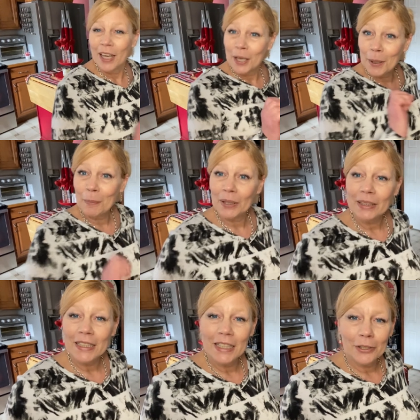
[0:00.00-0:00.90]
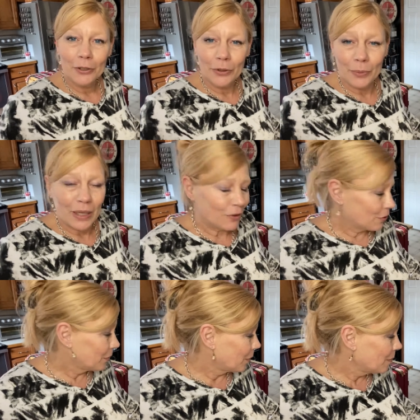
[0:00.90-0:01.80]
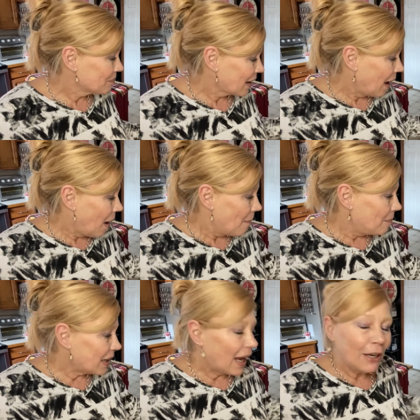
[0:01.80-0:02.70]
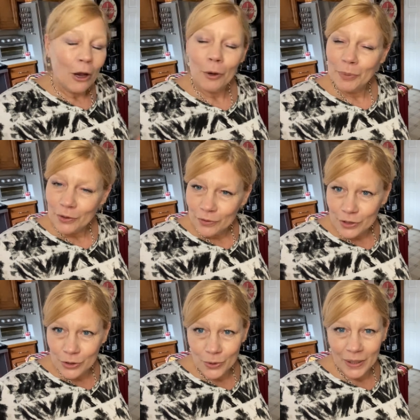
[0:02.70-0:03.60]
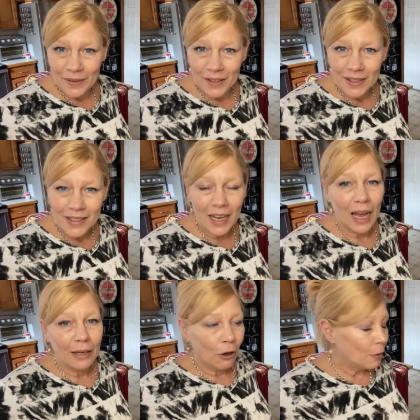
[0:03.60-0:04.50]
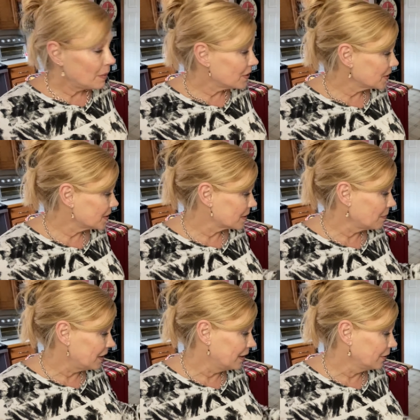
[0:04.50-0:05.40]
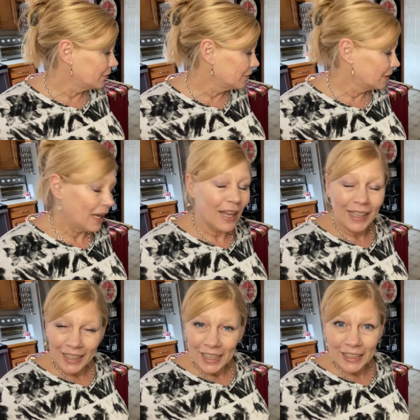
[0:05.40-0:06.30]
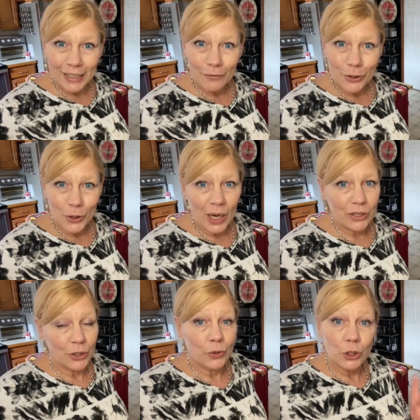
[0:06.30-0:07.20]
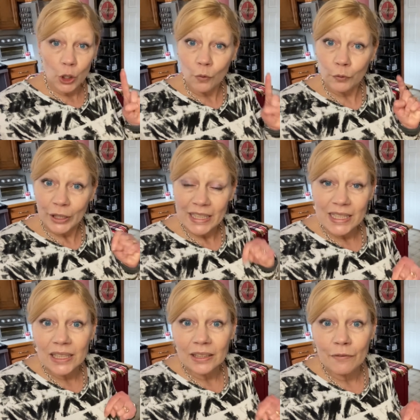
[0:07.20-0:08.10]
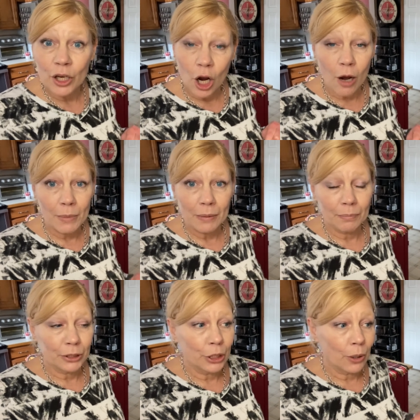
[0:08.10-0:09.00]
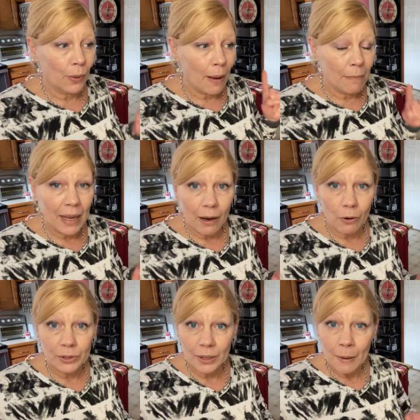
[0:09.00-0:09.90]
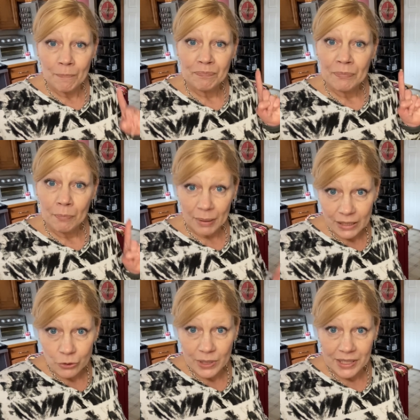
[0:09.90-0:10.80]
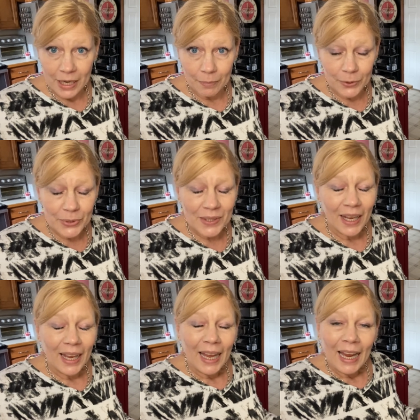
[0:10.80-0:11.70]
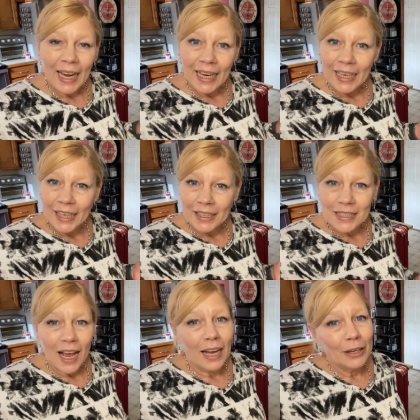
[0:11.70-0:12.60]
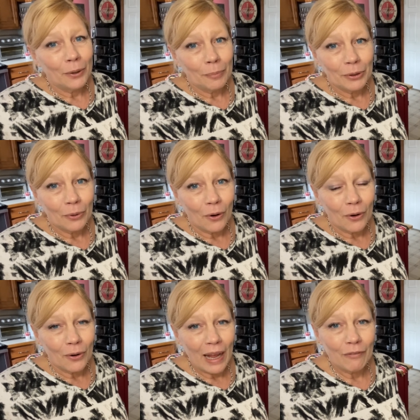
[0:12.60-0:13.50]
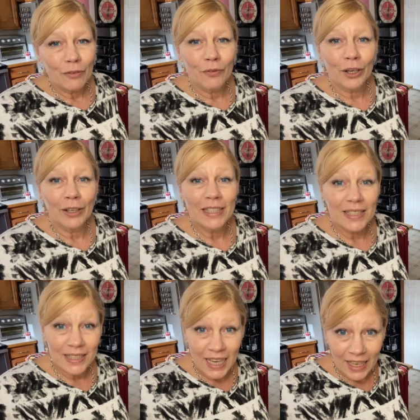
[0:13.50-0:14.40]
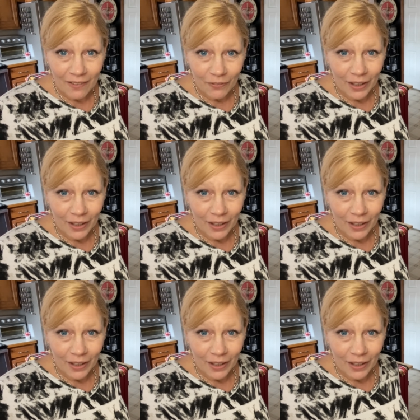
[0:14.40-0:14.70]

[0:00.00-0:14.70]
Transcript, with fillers: completely done all the way through. But I hope you've enjoyed this. I hope this is something you'll give a try to. Don't forget to leave the comment below about pantry staples. And I hope you all have a very safe